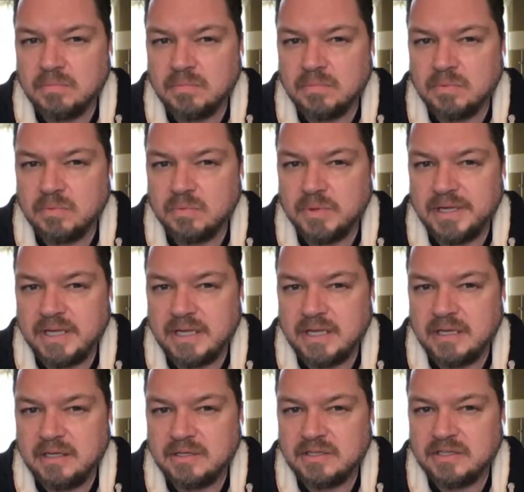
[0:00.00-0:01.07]

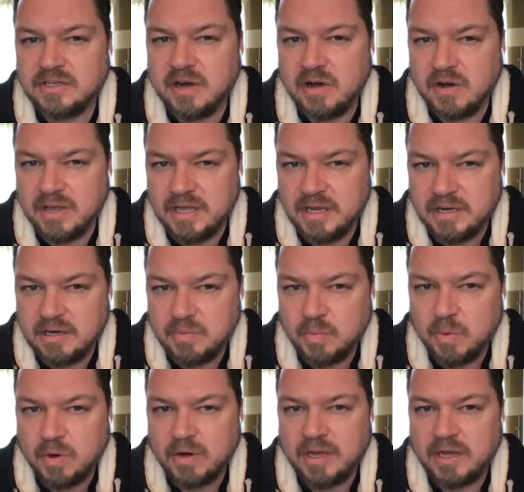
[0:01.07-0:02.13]
We started
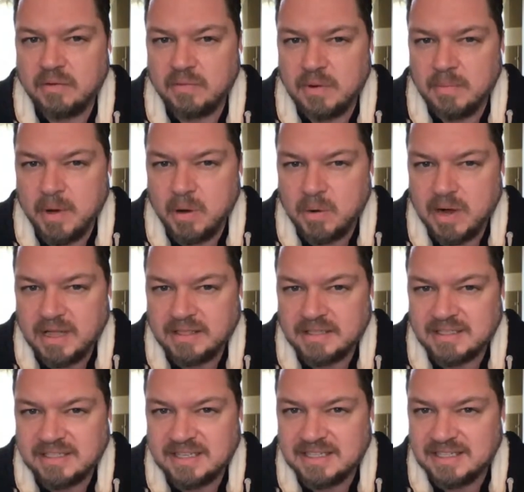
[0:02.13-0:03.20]
working remote on the
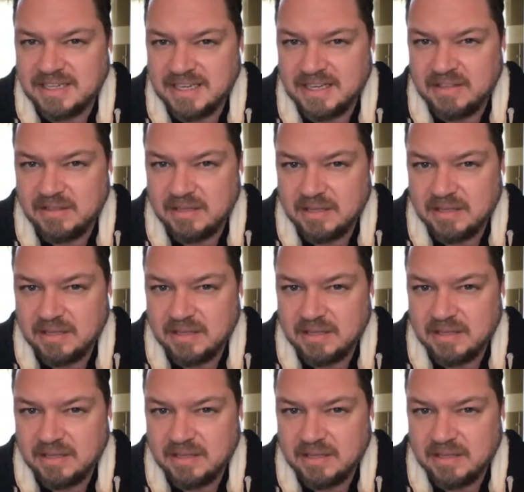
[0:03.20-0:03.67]
16th.